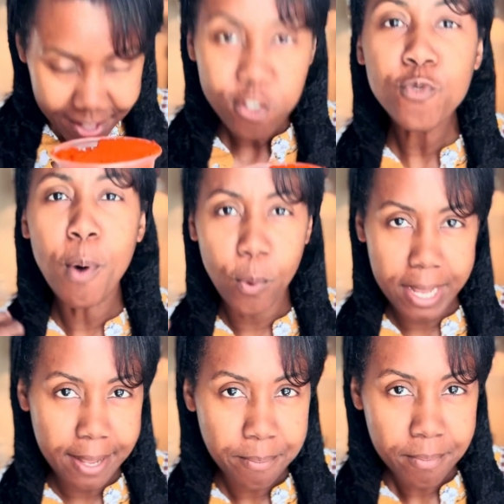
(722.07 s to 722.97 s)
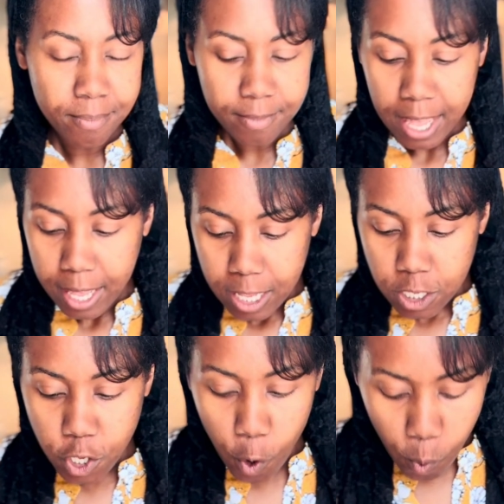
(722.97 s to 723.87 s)
smoky.
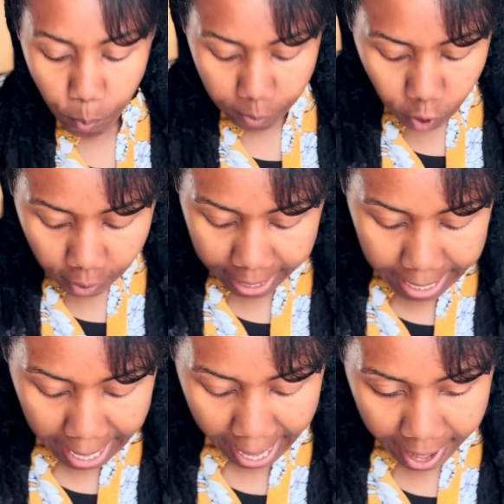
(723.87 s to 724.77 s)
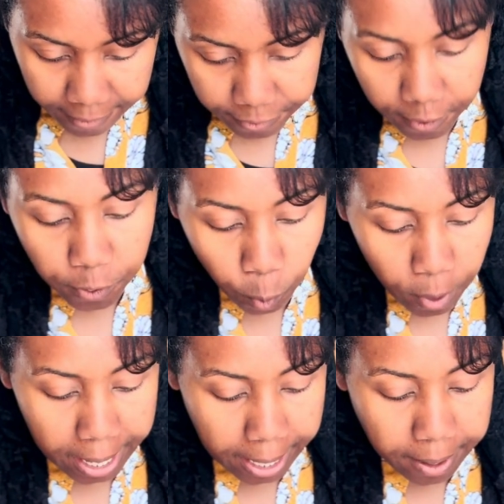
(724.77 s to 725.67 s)
So looking at the
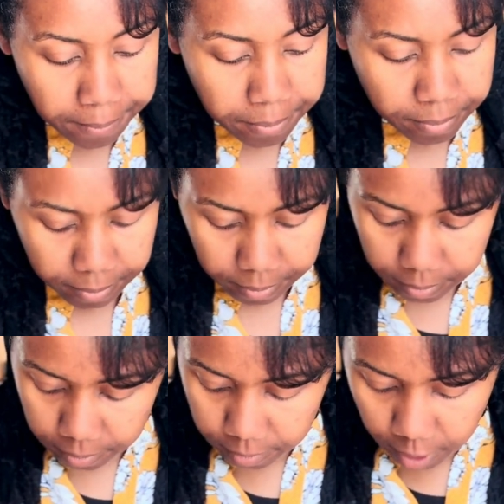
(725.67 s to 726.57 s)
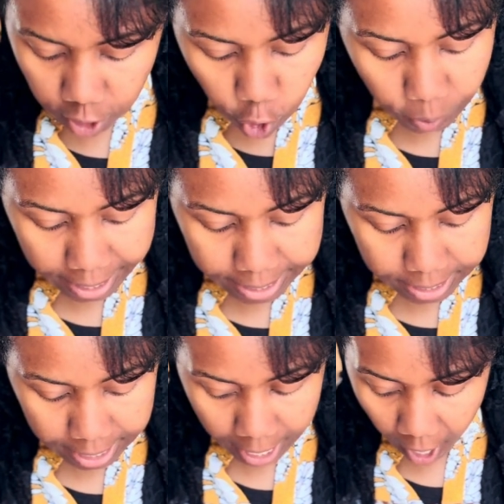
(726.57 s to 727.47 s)
three, you can
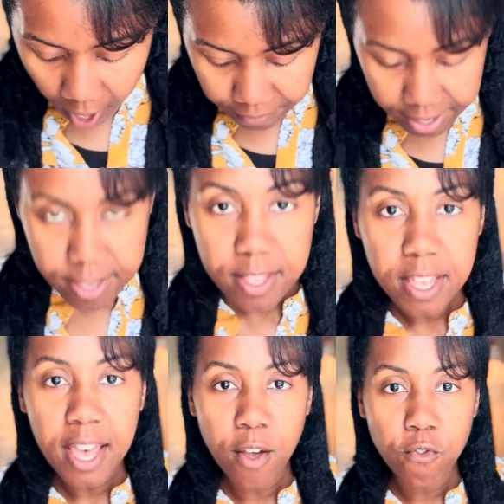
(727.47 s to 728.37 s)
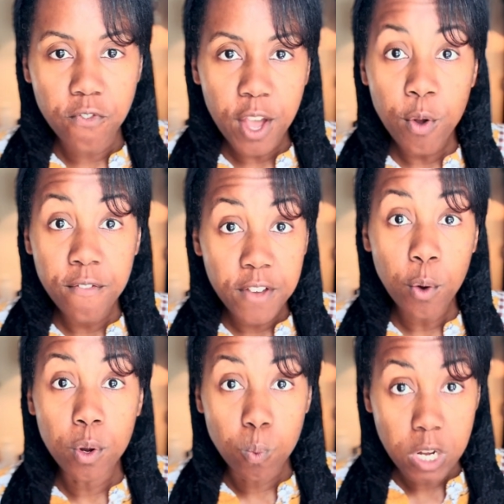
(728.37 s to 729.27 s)
see obviously a very,
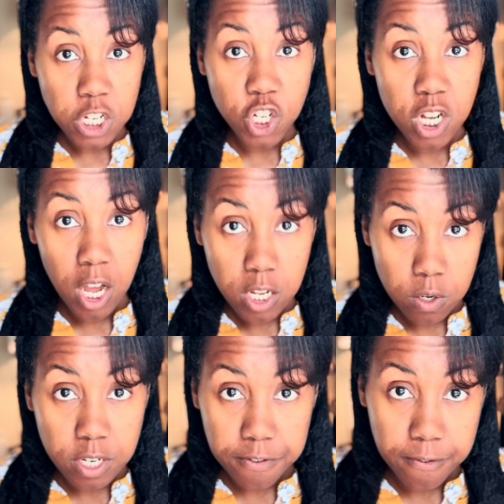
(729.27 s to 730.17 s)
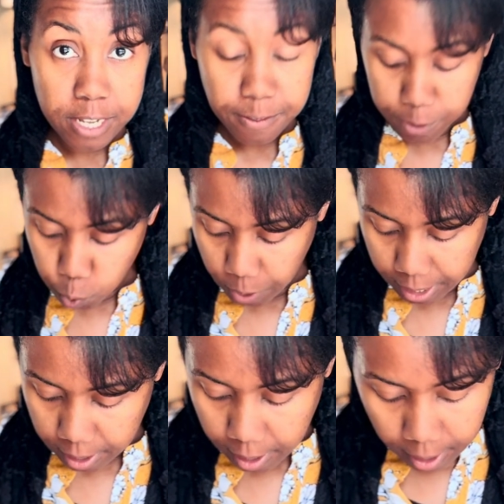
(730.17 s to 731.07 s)
very rich color difference
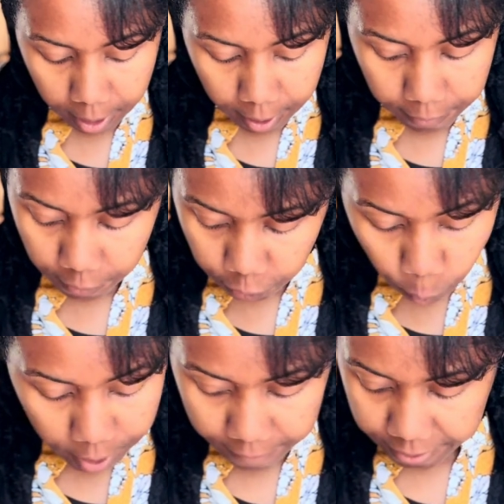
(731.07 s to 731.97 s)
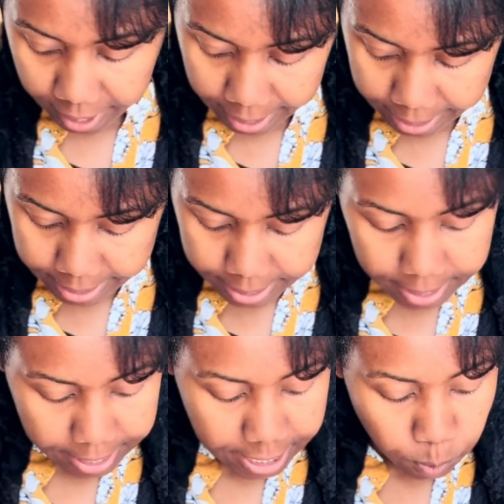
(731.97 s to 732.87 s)
between the three of these.
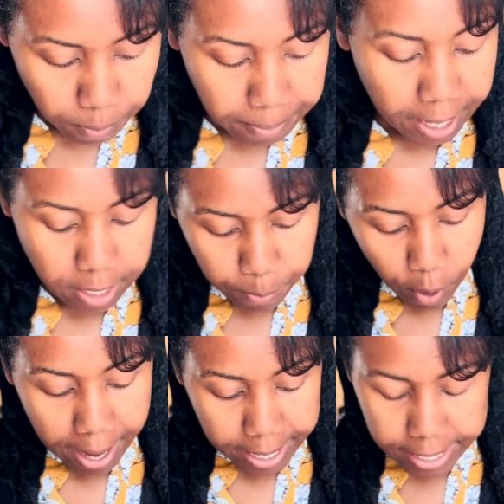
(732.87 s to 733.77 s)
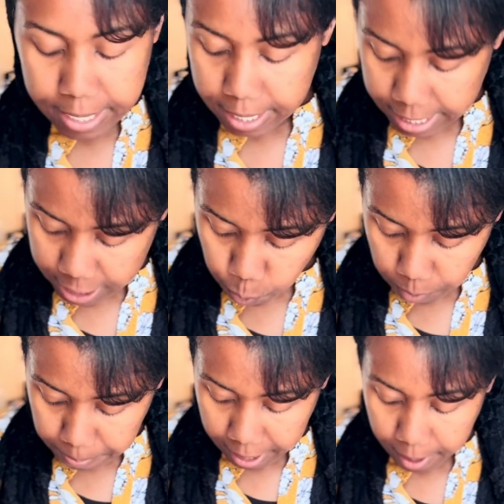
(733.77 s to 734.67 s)
This one being the brightest, this
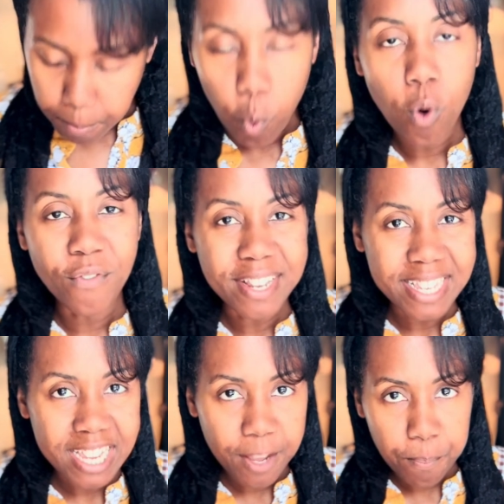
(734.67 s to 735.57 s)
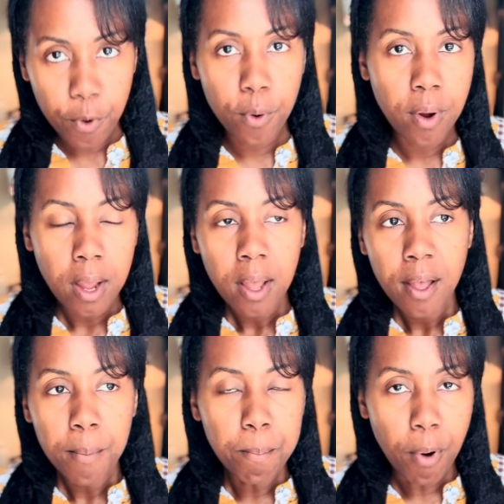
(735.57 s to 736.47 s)
one being more of a deeper
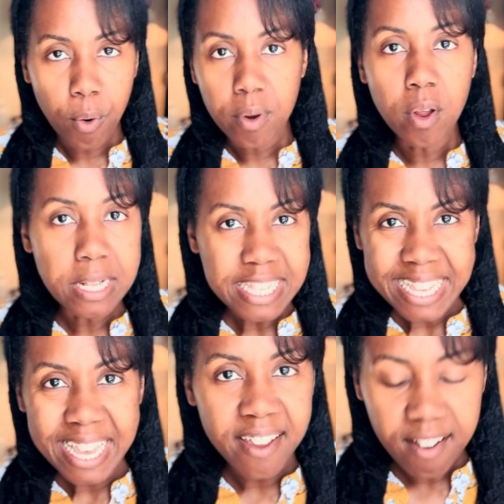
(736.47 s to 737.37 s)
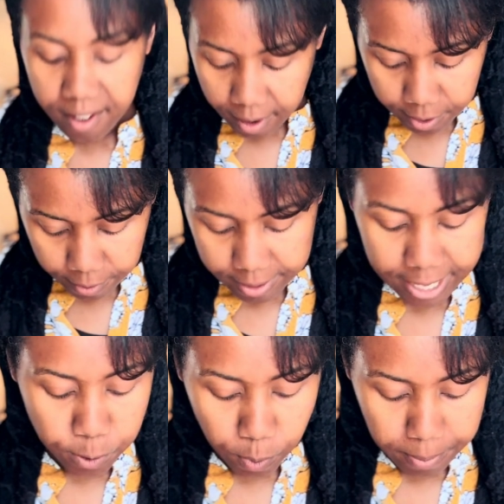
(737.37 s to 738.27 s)
burnt sienna color,
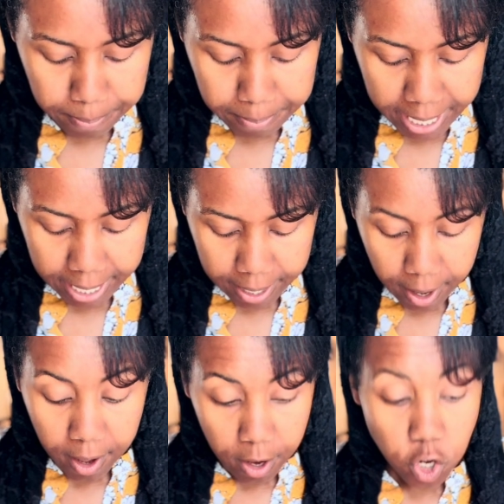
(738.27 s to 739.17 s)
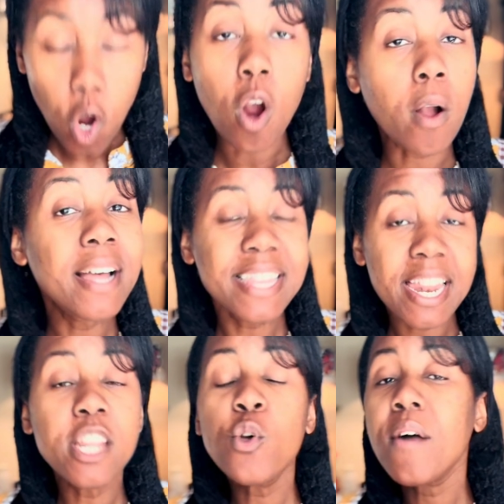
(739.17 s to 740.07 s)
this one being darker. And then
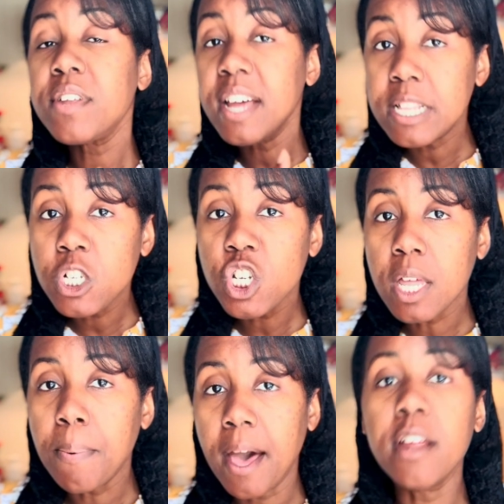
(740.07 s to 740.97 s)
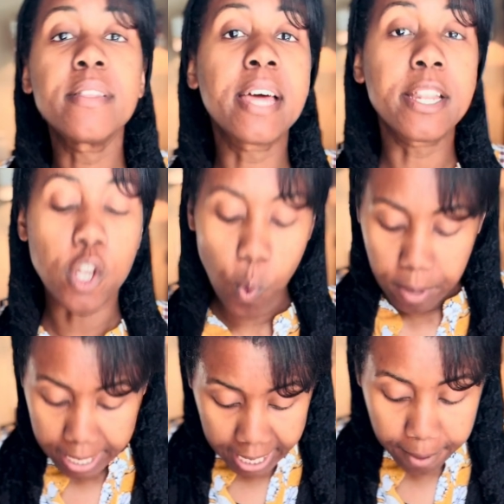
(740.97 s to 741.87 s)
I do have another chili powder that I don't
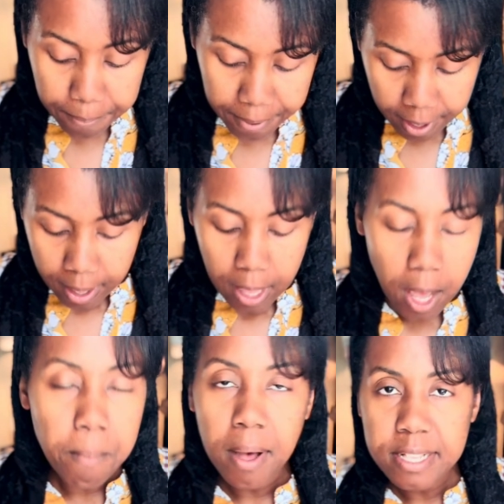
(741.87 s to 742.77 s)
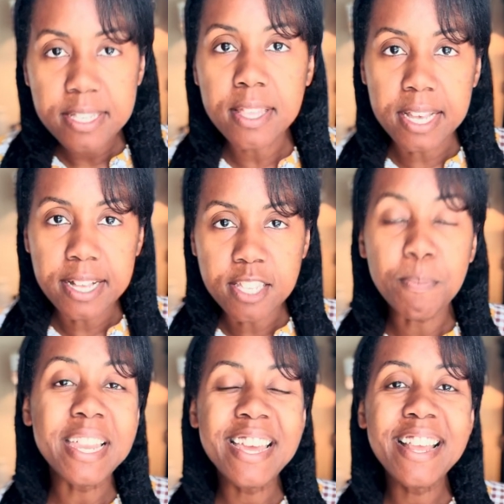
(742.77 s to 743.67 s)
keep amongst these,
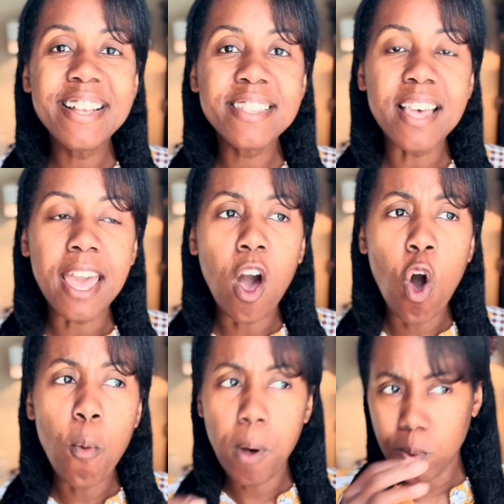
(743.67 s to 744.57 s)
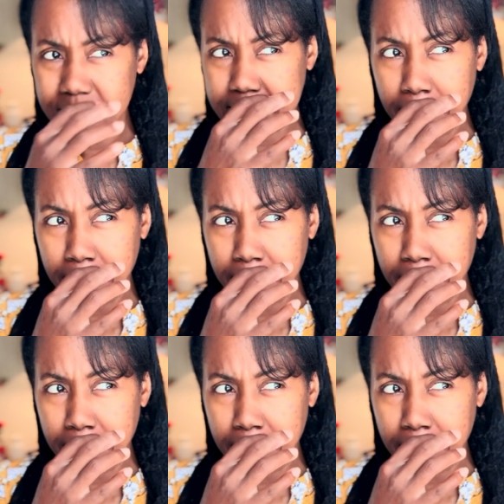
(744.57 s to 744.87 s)
but it is a almost,